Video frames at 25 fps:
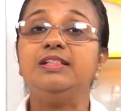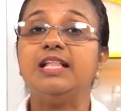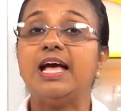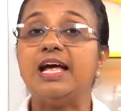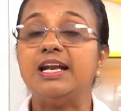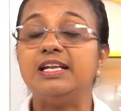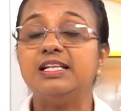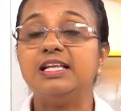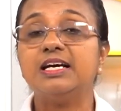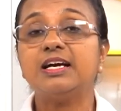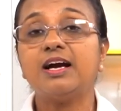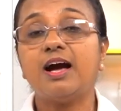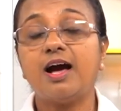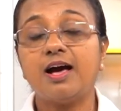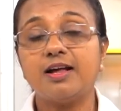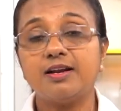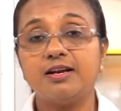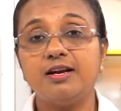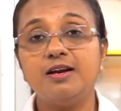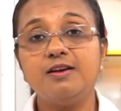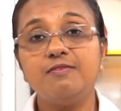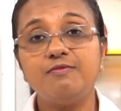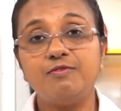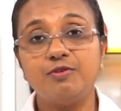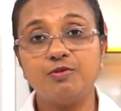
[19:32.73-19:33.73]
that the
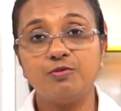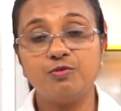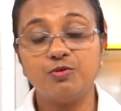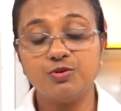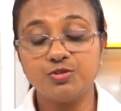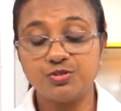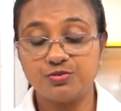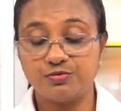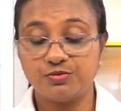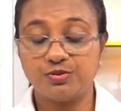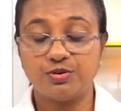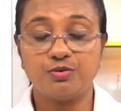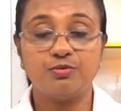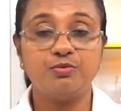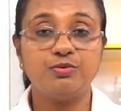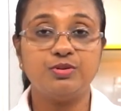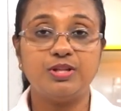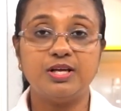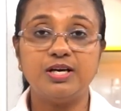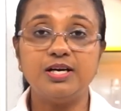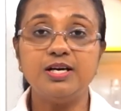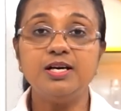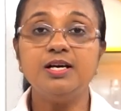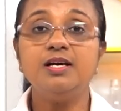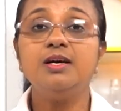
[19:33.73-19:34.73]
current flows through
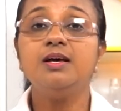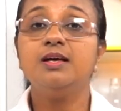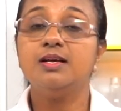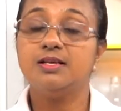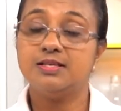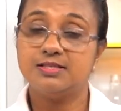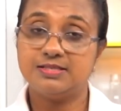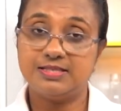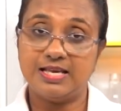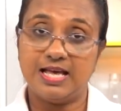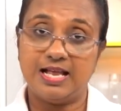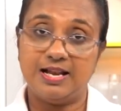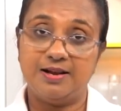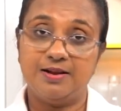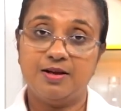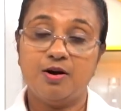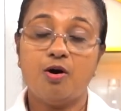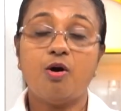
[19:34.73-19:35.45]
the cell,